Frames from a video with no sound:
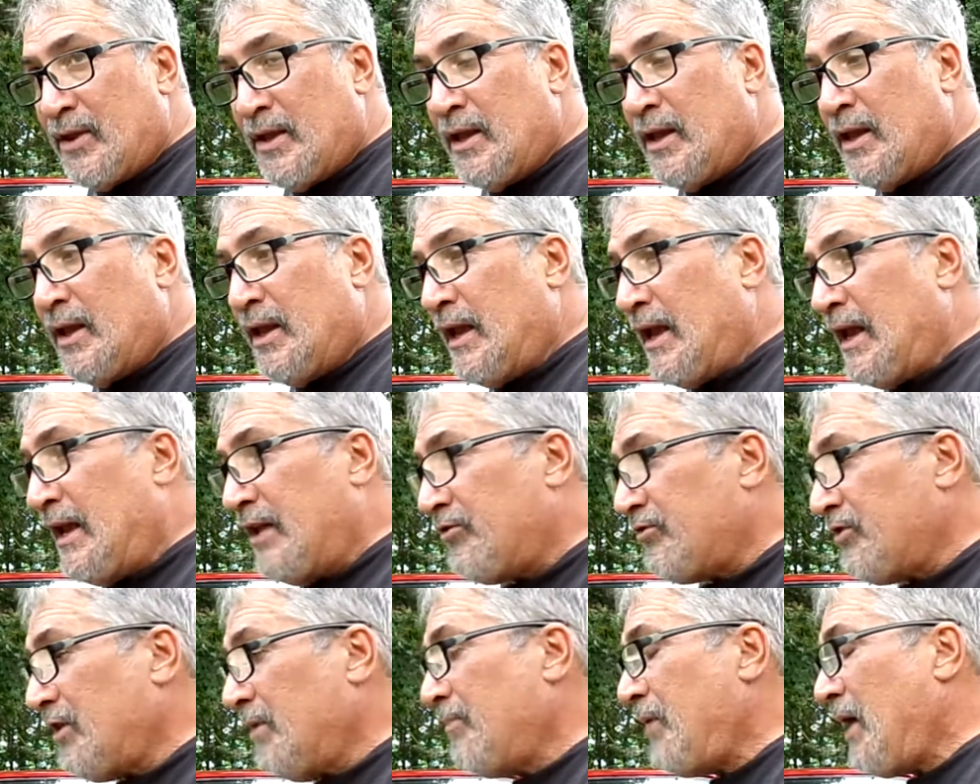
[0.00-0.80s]
And
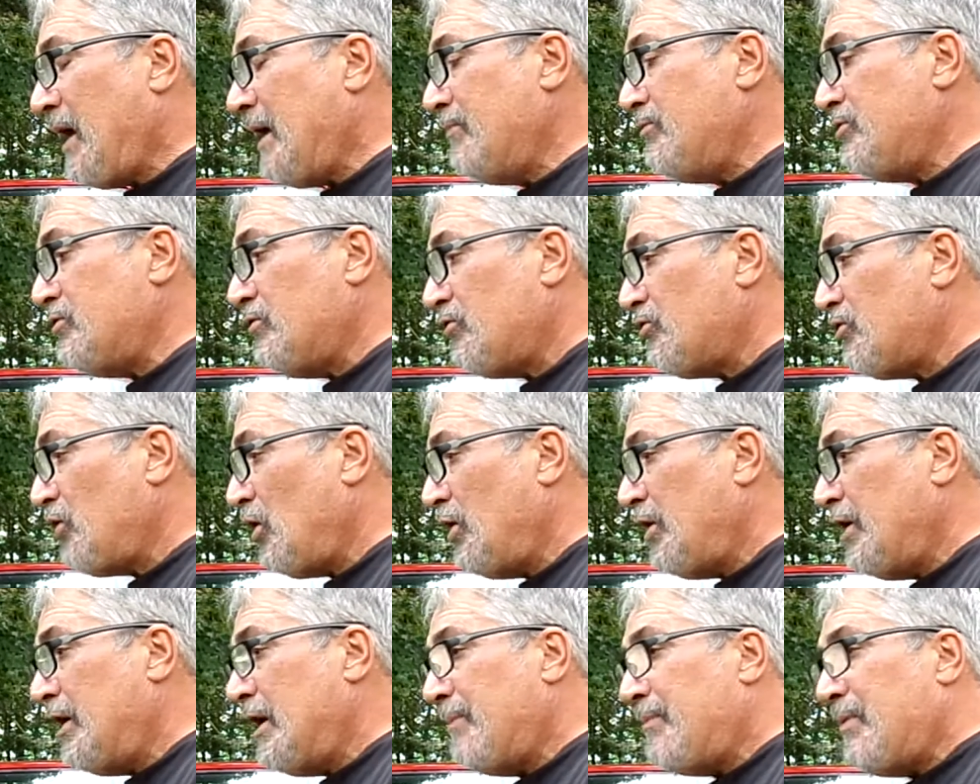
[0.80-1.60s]
sometimes you
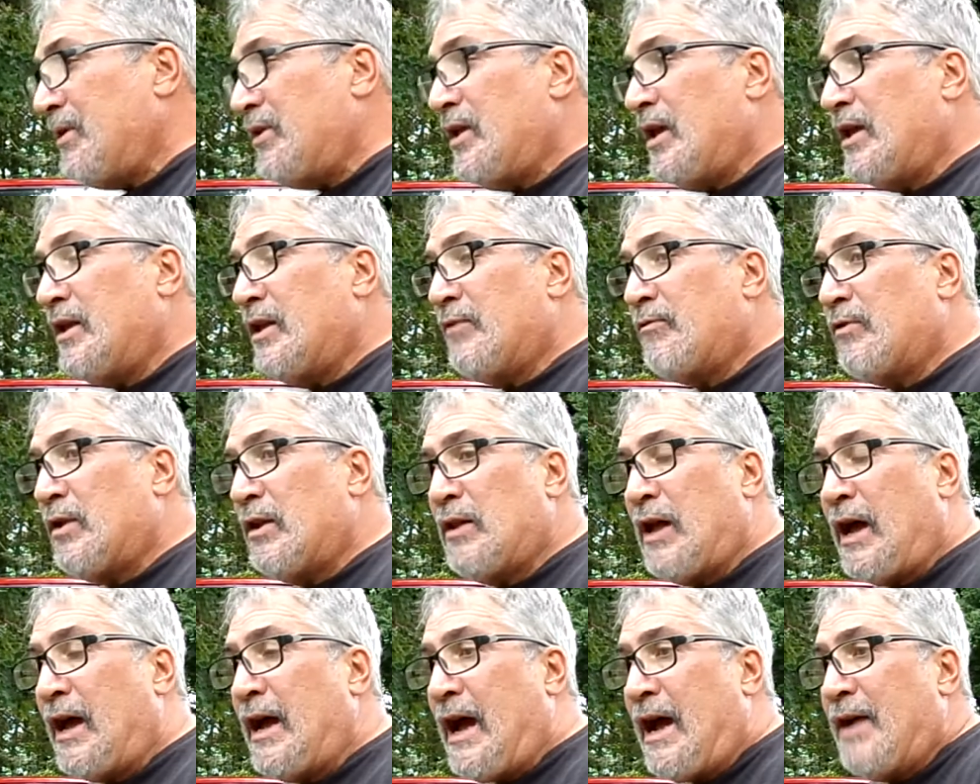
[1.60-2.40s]
start it up.
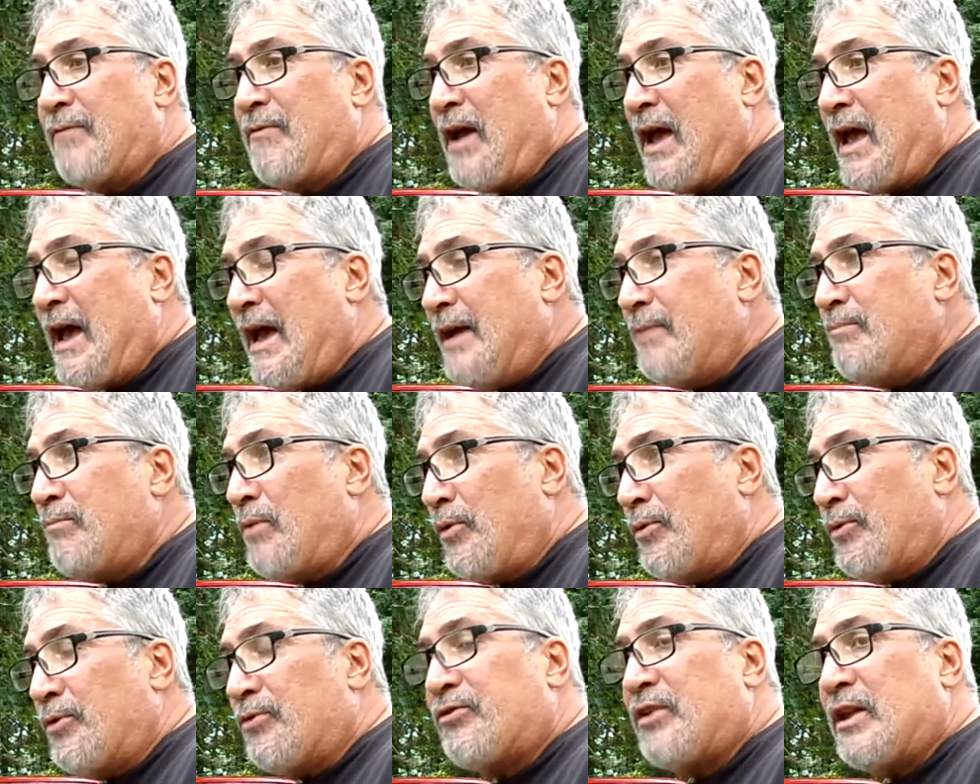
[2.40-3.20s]
I've had
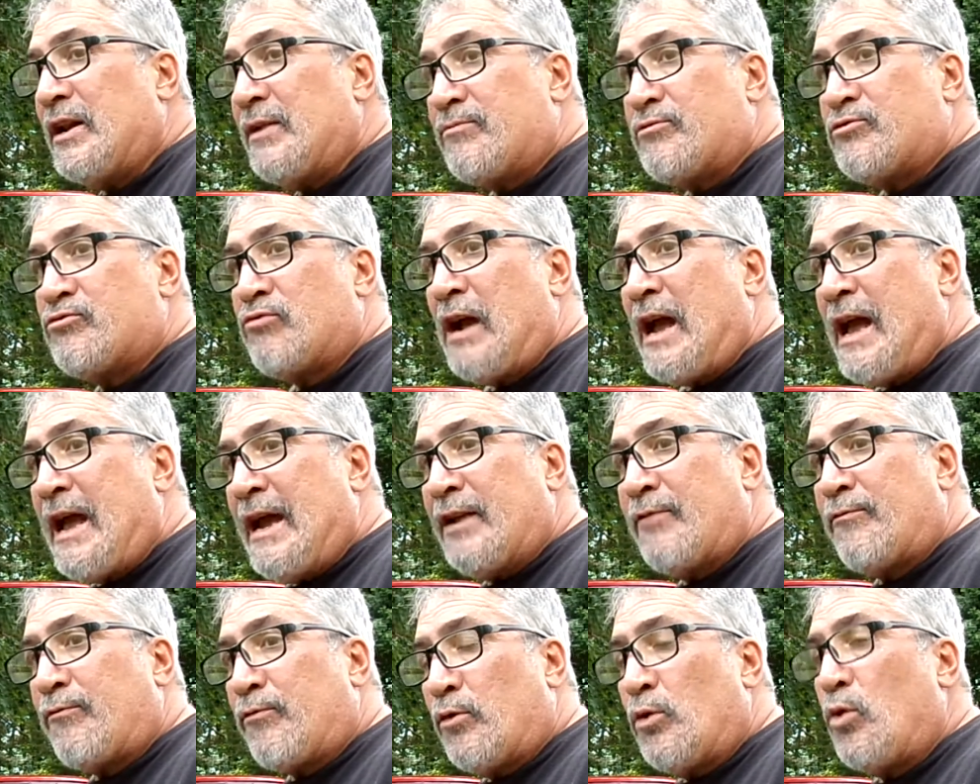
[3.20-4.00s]
motors that have
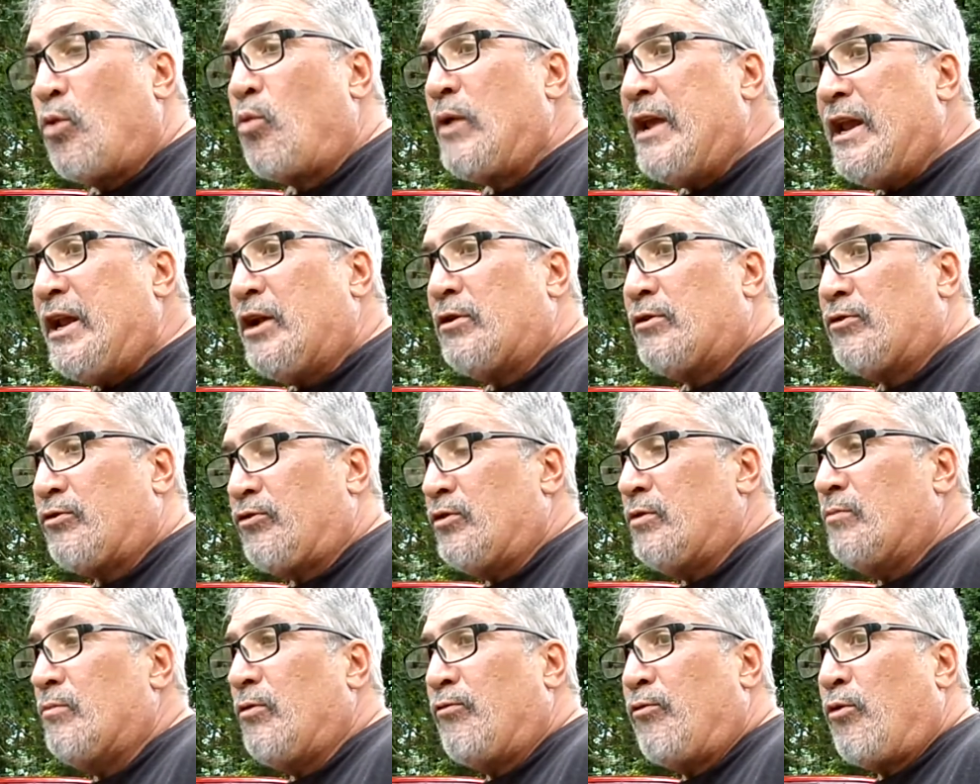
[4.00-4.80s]
dragged for a week or
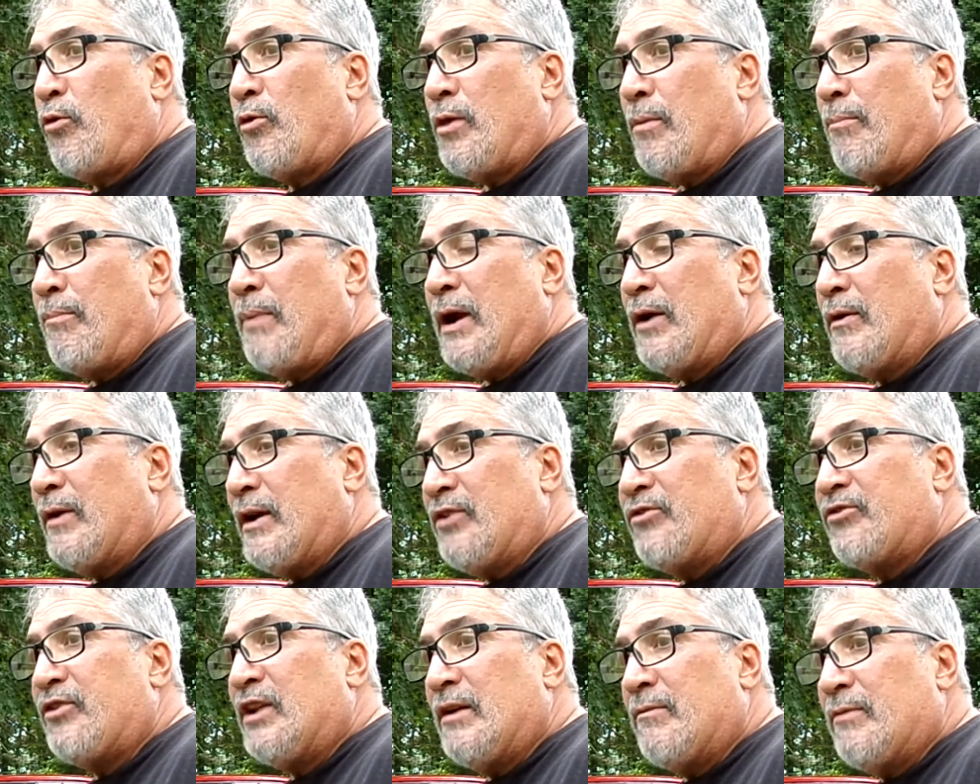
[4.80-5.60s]
two before the
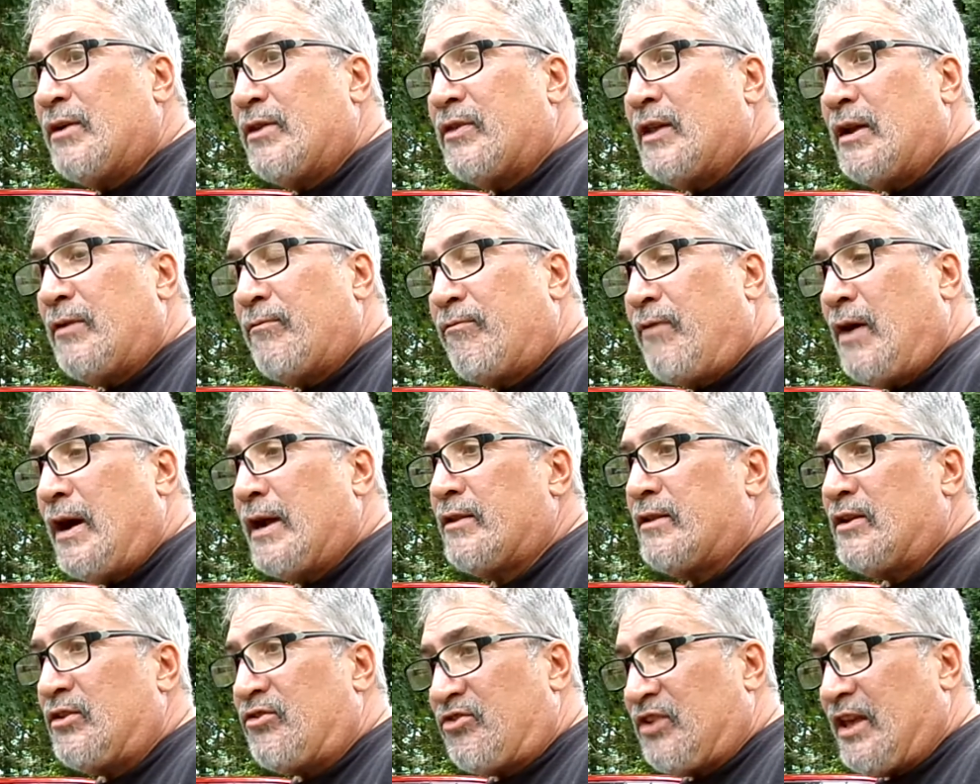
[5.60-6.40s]
bearings and everything
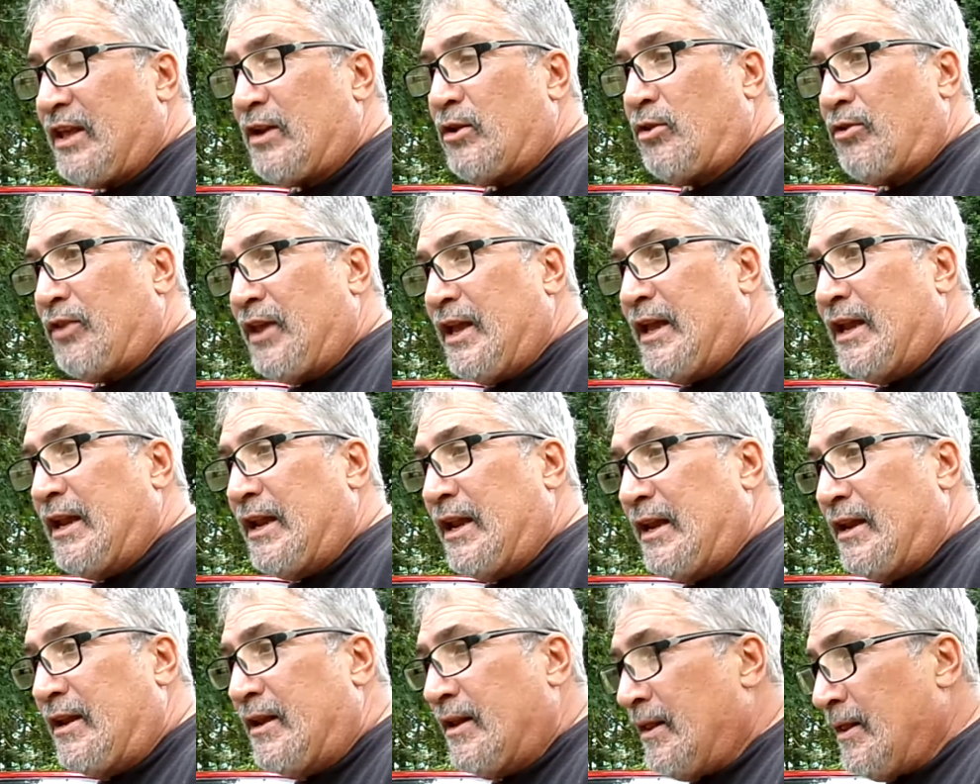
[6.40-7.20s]
finally settled in,
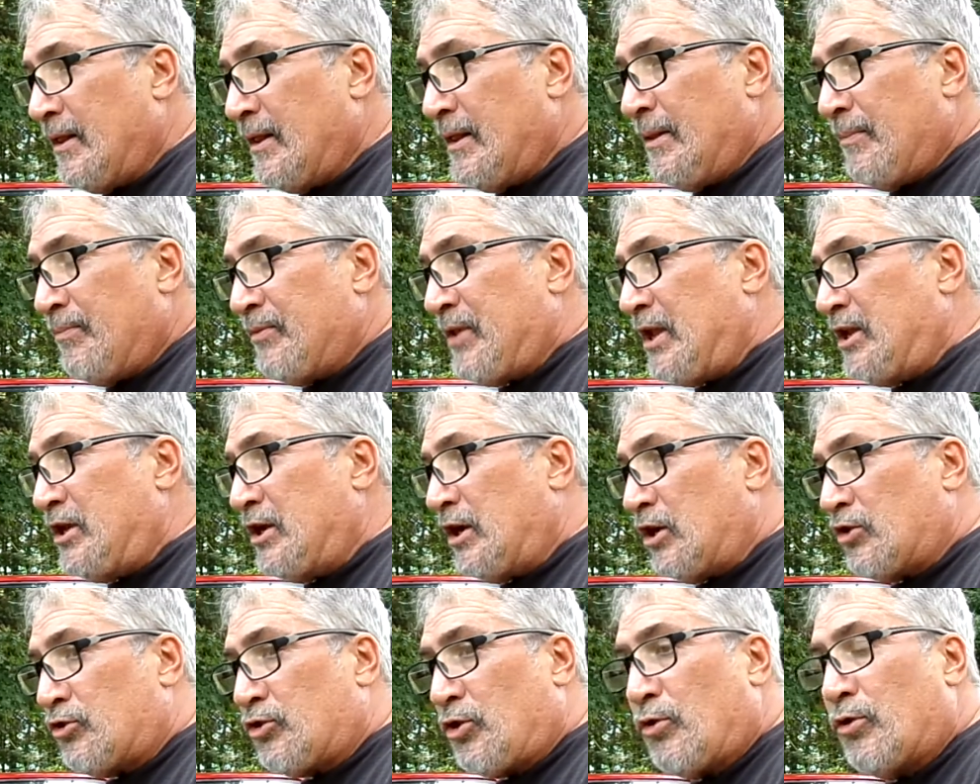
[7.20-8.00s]
and then you
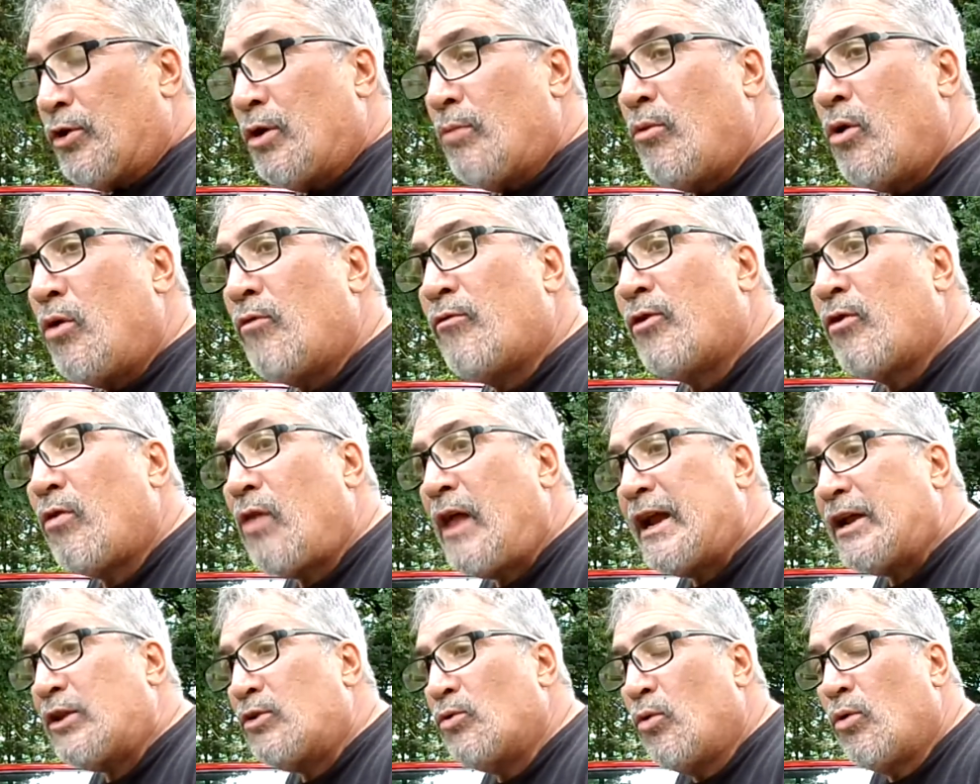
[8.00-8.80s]
could turn them over
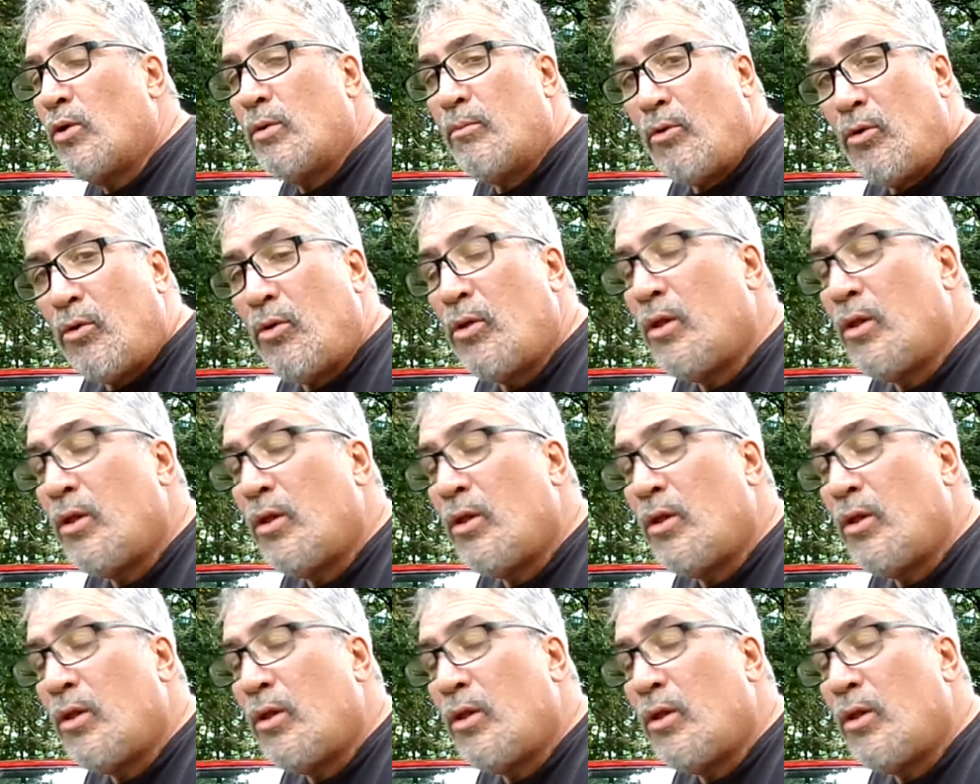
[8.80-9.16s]
like normal.